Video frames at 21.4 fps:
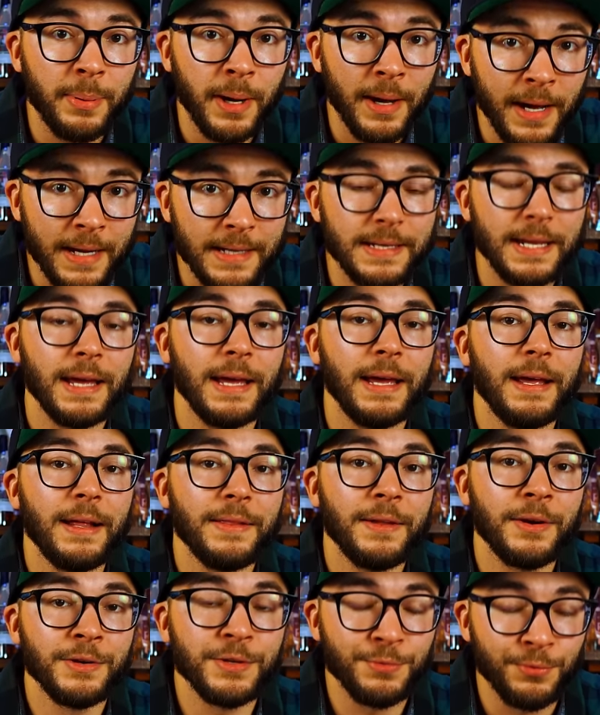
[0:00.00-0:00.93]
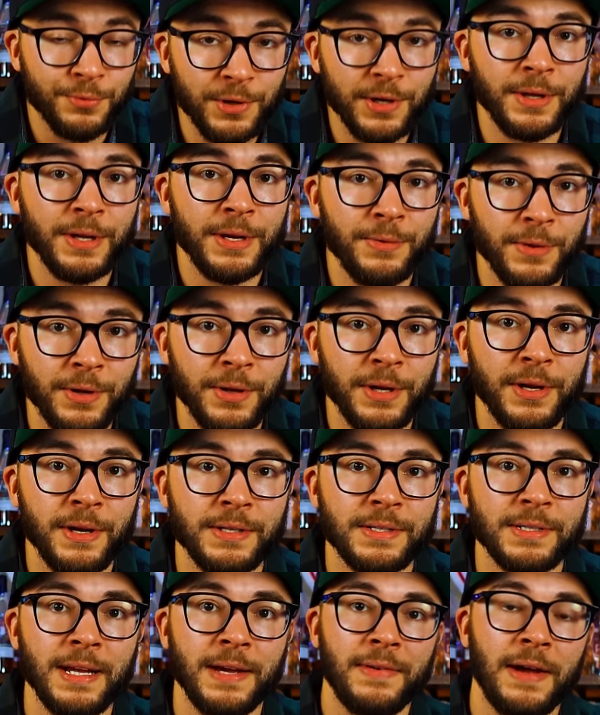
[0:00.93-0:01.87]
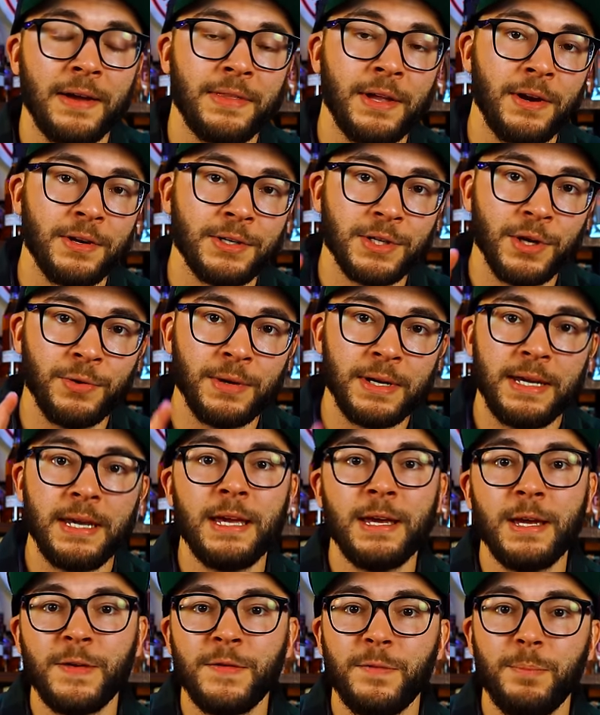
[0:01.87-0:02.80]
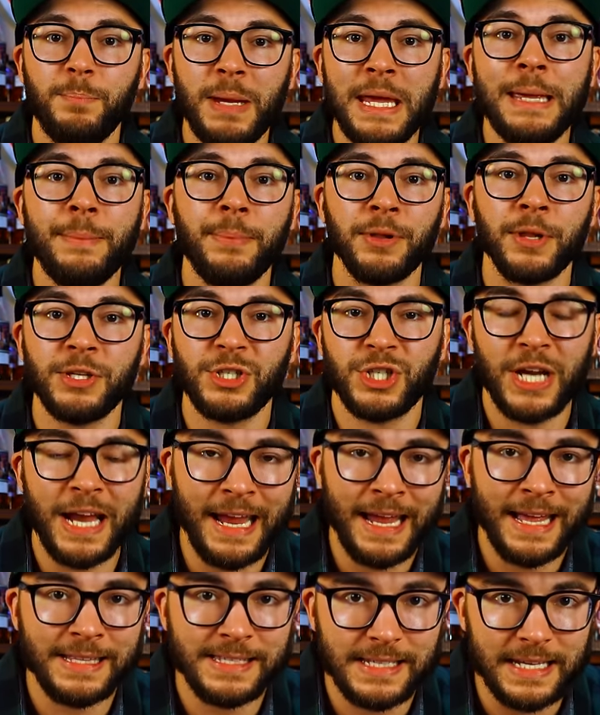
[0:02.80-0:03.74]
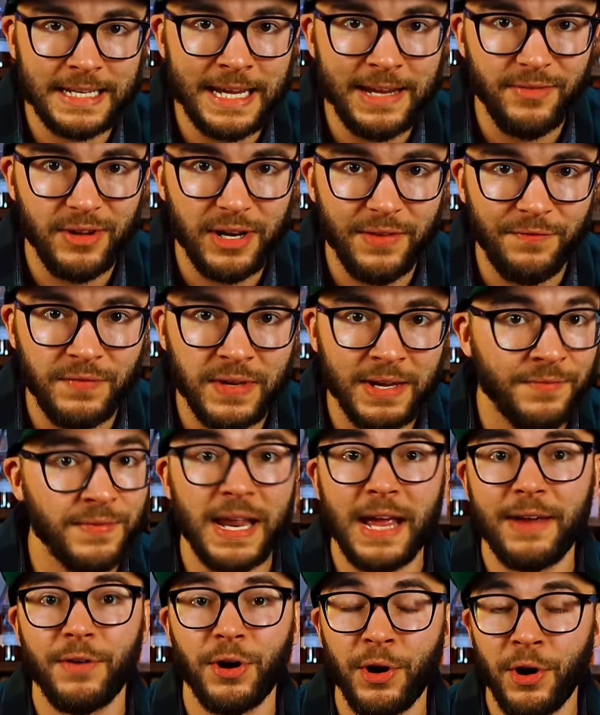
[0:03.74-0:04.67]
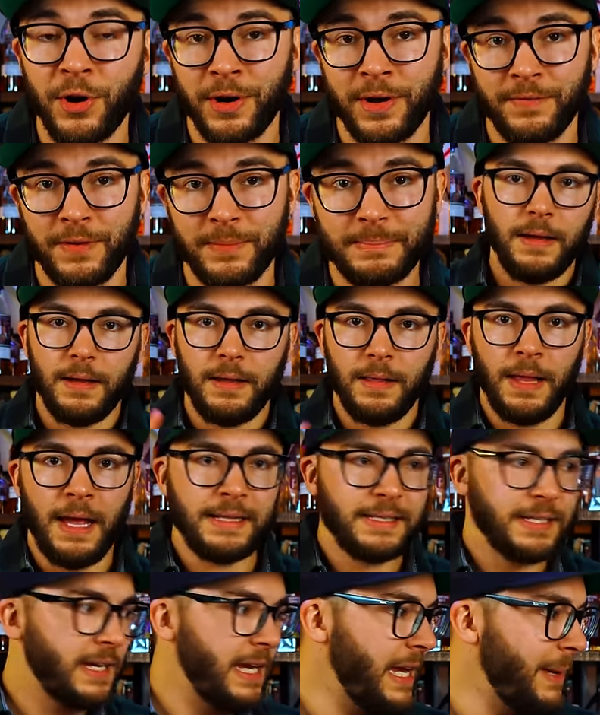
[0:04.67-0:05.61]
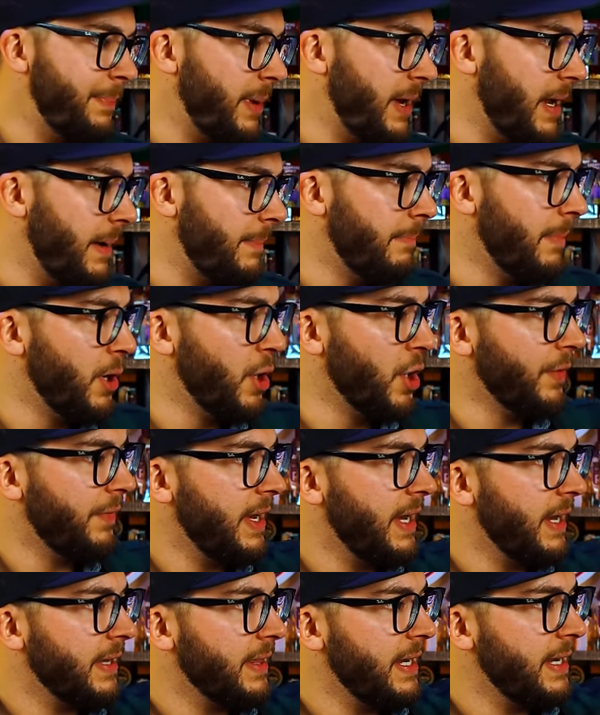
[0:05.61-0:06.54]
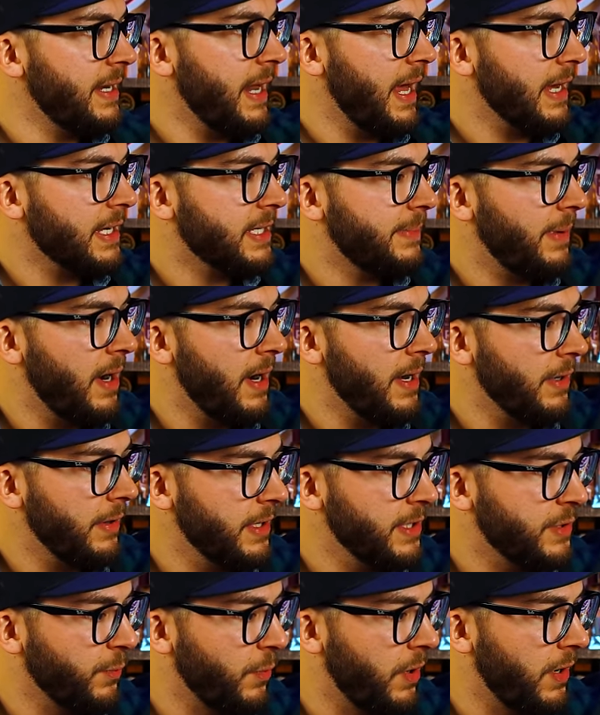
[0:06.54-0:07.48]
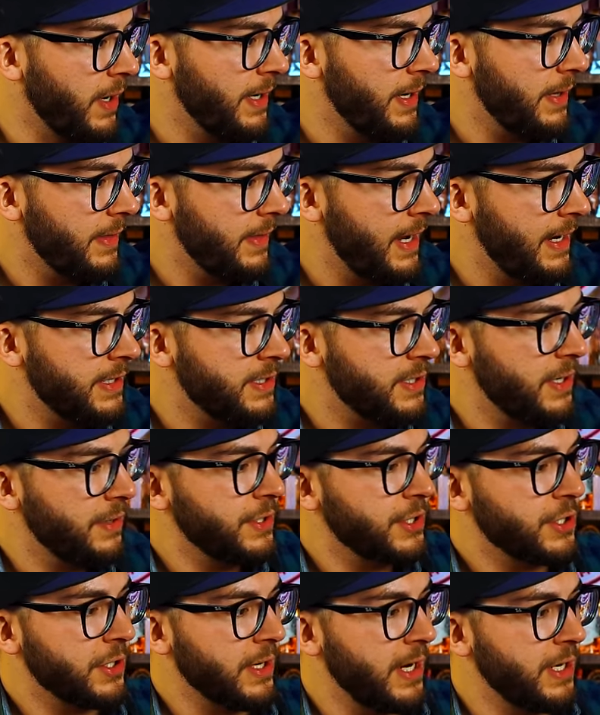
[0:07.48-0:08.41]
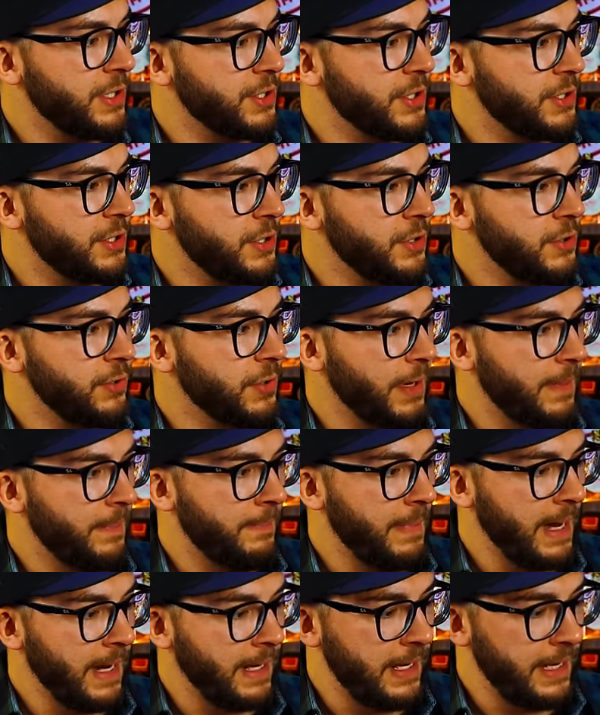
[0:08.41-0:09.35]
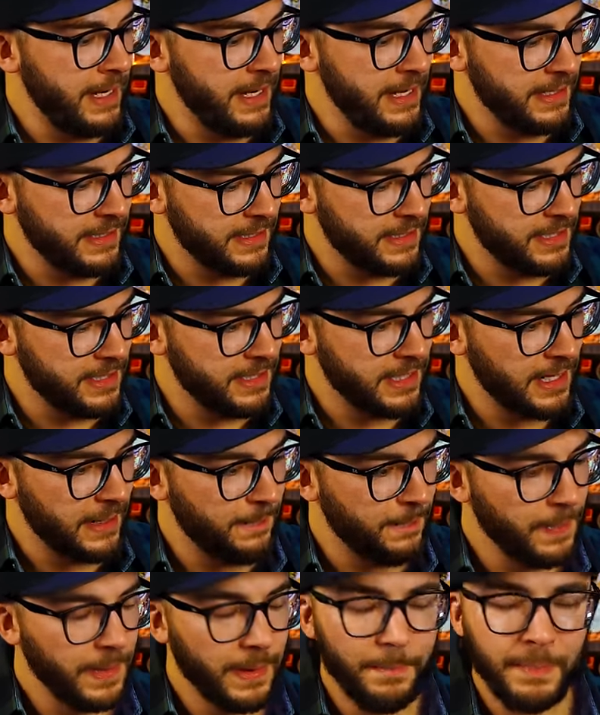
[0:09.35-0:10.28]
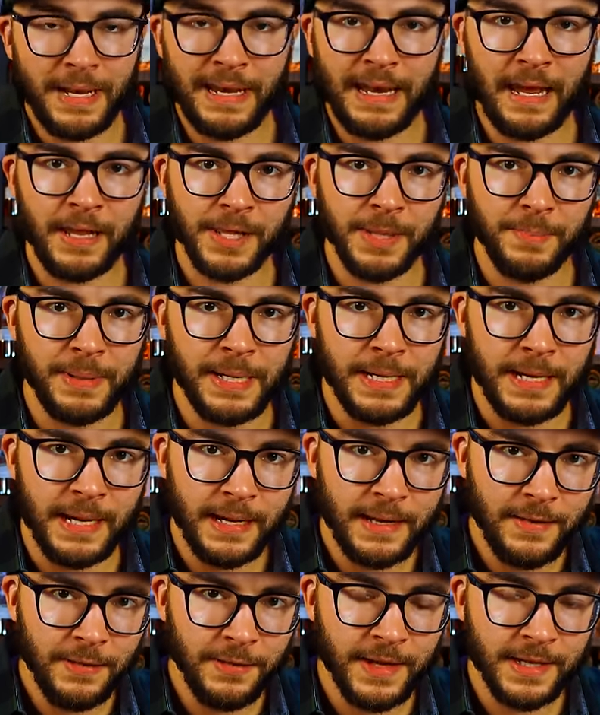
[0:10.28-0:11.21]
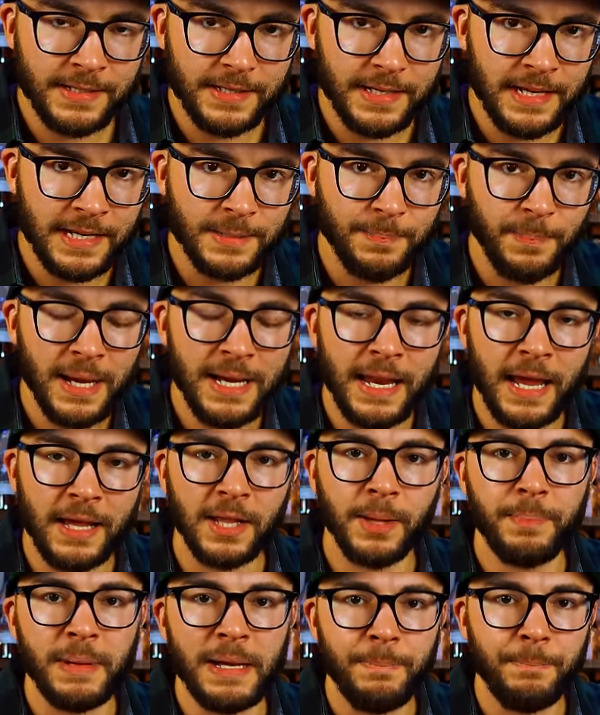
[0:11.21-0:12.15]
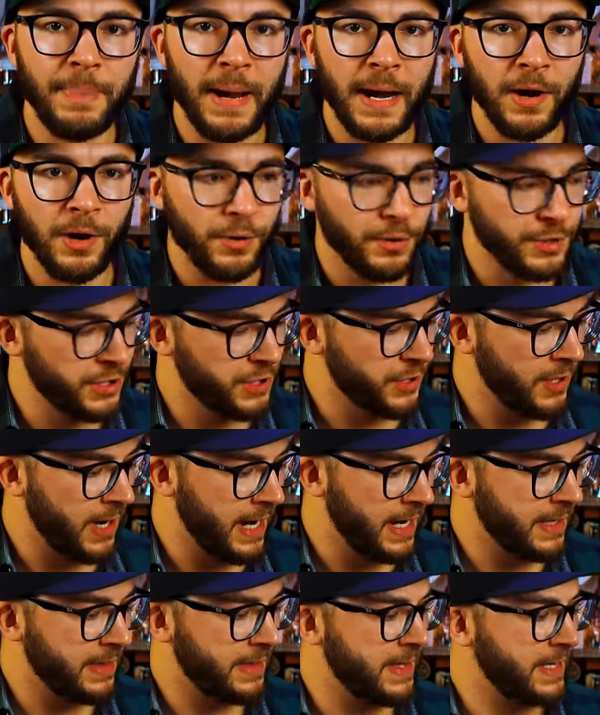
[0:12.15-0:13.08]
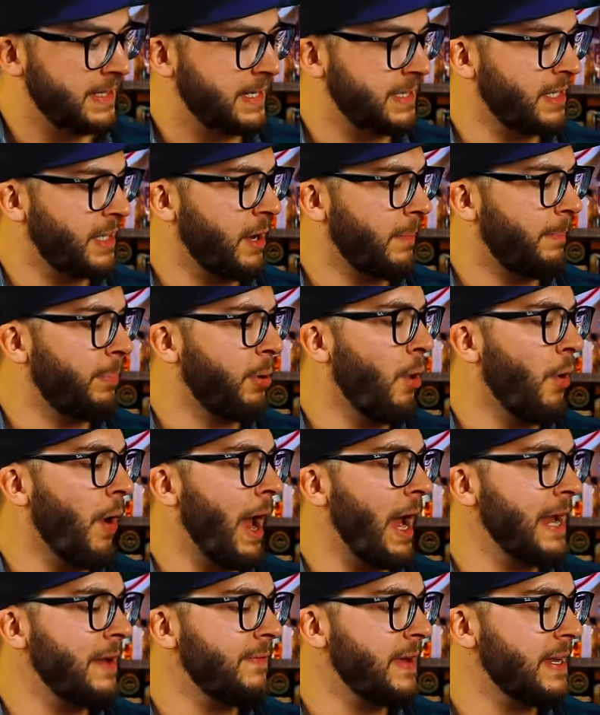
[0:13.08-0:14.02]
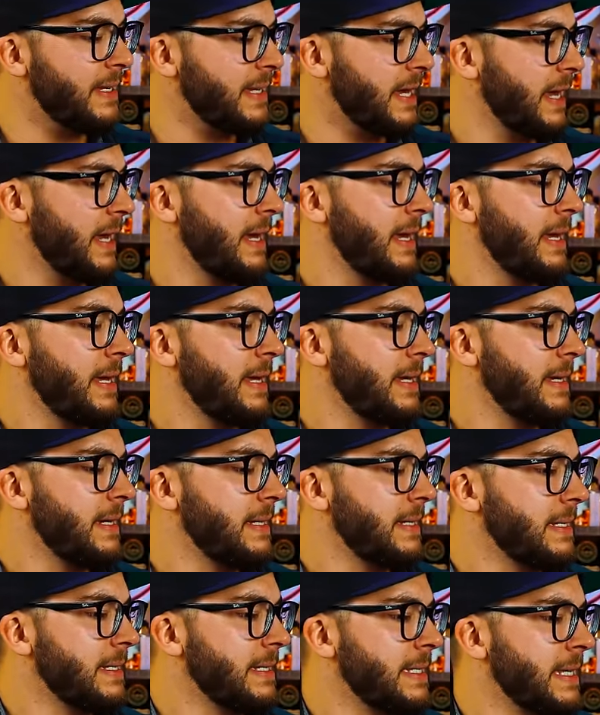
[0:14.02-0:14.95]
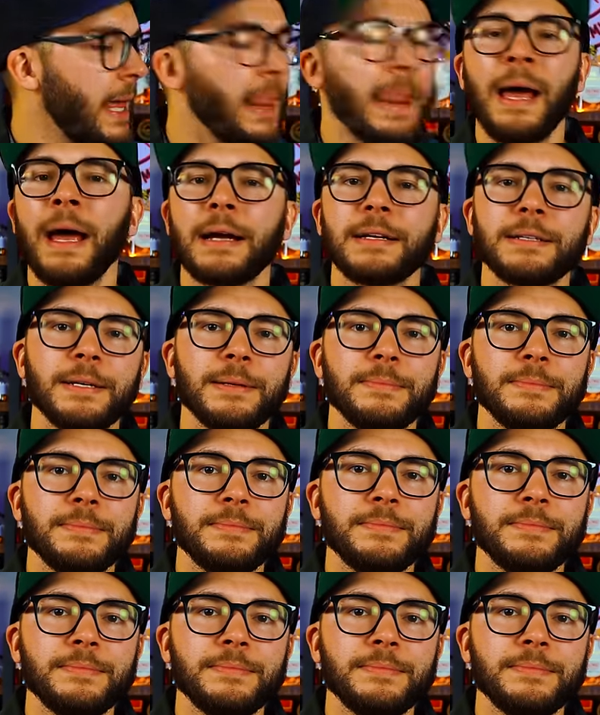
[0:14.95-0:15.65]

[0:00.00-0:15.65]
but there's really, really good stuff out there, so give people a chance, even if you've never heard of them. Let's keep it moving. The next bottle is one that is no stranger to my lists. Penelope. This is Penelope Barrel Strength. This is the Private Select.